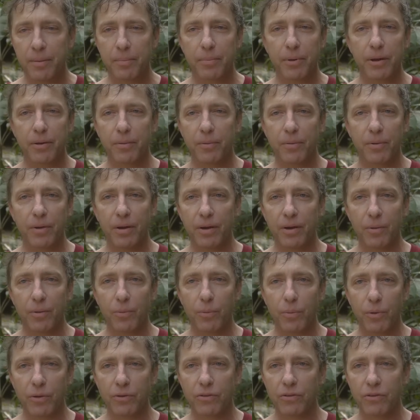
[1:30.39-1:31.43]
But
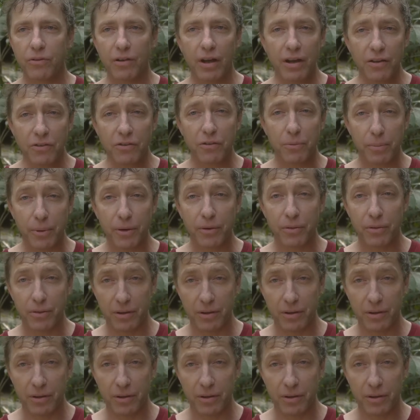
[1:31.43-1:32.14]
what's nice about